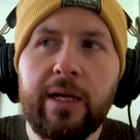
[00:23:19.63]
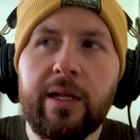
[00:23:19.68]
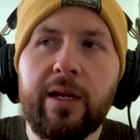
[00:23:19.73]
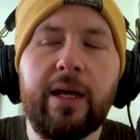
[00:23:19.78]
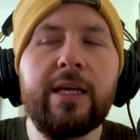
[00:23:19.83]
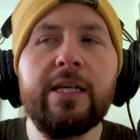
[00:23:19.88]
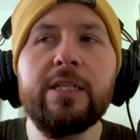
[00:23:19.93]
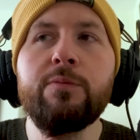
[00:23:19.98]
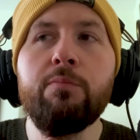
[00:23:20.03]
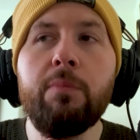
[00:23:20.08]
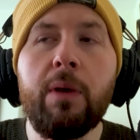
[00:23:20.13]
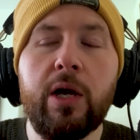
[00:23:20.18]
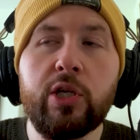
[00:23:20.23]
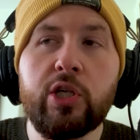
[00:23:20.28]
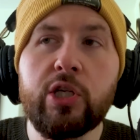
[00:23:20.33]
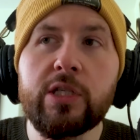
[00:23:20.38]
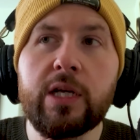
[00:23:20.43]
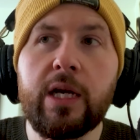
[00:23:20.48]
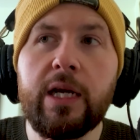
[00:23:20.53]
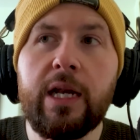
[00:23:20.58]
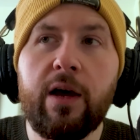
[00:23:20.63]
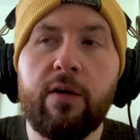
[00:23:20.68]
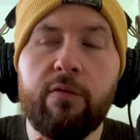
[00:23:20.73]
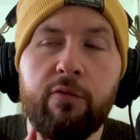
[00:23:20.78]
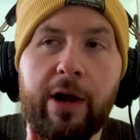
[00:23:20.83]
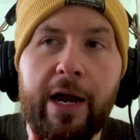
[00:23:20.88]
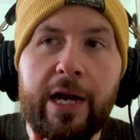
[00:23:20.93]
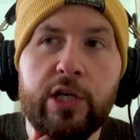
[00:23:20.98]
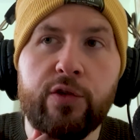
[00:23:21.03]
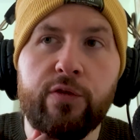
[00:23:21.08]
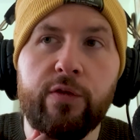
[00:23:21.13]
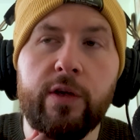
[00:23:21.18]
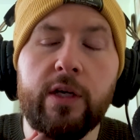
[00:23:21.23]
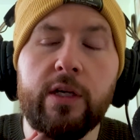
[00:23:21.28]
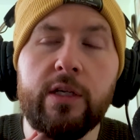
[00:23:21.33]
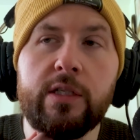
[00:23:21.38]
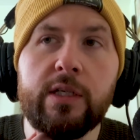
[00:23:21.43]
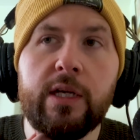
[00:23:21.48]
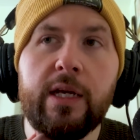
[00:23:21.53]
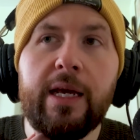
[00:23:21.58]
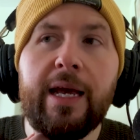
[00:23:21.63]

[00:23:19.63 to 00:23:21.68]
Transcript: Like, as much as I love Rashford